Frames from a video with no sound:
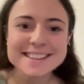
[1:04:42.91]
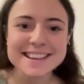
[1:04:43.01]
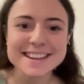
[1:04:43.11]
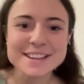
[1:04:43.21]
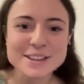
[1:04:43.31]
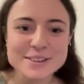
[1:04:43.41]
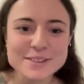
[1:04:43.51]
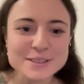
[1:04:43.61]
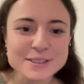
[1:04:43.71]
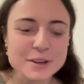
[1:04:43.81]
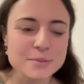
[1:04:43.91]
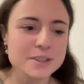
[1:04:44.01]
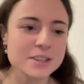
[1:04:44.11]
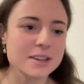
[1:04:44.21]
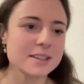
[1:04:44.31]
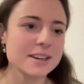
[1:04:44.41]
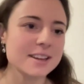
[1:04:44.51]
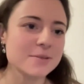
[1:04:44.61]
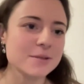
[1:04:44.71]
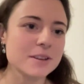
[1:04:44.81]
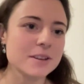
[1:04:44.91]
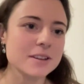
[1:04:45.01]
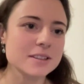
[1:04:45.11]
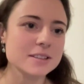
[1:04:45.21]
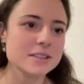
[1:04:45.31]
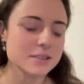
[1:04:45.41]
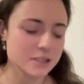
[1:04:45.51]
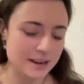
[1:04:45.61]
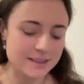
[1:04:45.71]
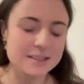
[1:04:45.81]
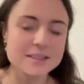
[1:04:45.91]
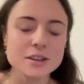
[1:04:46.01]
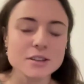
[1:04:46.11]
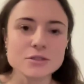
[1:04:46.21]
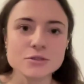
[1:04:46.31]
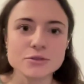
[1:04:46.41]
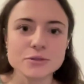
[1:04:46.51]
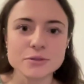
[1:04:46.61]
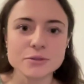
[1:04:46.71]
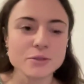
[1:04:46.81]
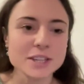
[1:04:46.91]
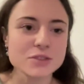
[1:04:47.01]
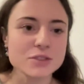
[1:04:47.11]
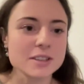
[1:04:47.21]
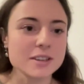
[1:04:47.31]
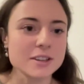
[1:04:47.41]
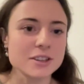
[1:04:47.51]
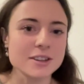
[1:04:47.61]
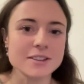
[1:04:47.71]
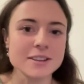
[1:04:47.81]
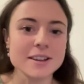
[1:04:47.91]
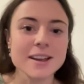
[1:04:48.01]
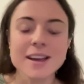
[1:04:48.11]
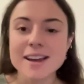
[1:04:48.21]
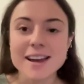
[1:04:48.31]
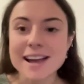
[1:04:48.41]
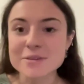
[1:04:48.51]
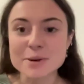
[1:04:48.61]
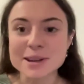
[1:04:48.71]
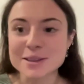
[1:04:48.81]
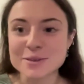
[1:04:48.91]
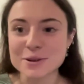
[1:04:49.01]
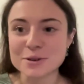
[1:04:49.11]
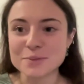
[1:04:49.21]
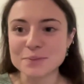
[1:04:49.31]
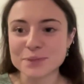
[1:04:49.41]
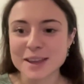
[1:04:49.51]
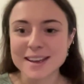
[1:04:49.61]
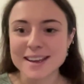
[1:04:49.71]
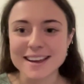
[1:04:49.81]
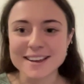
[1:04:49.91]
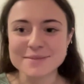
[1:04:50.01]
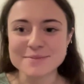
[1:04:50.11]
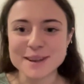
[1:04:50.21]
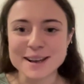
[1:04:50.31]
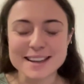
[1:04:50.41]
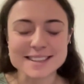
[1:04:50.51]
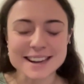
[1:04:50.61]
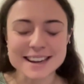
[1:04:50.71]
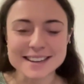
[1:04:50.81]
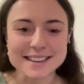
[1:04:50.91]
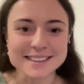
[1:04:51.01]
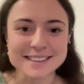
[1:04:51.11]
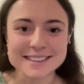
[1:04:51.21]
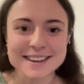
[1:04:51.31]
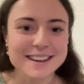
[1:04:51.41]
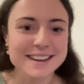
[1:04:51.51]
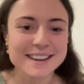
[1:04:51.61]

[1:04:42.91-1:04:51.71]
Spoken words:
Thank you so much, Ashley, for sharing such rich research. I know that everybody in the room has taken